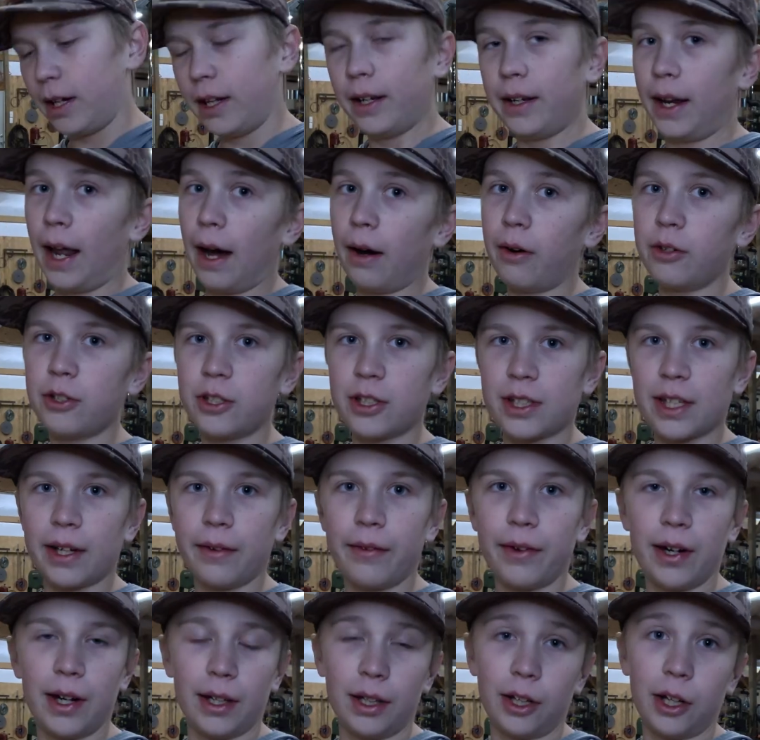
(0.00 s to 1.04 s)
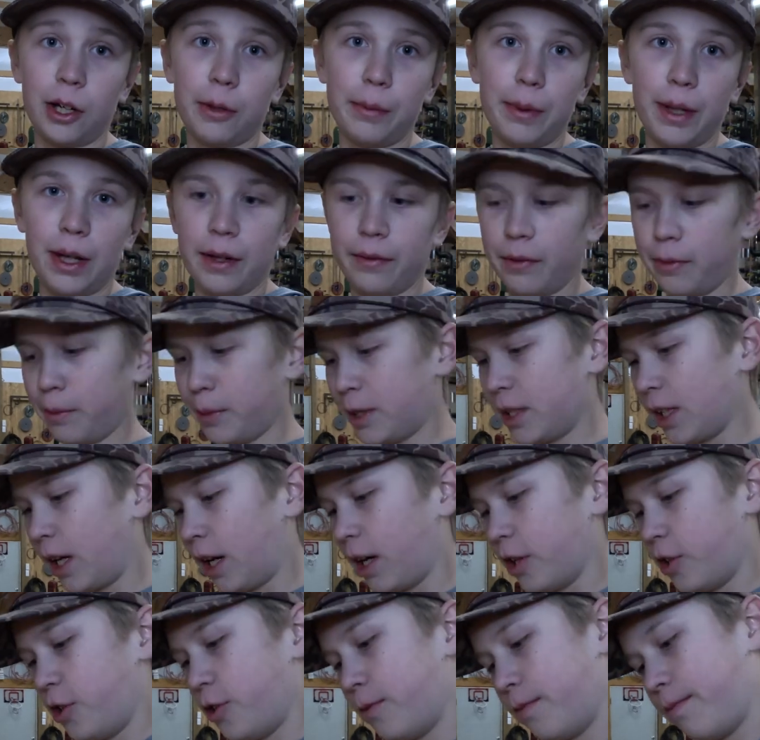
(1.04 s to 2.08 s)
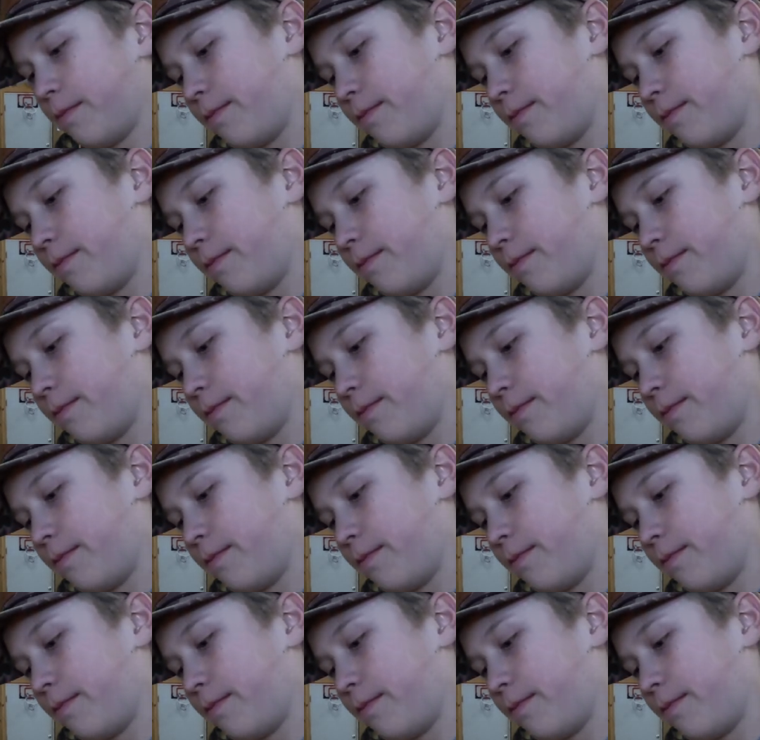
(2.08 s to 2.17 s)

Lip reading: Now we'll just give it a little bit of a massage.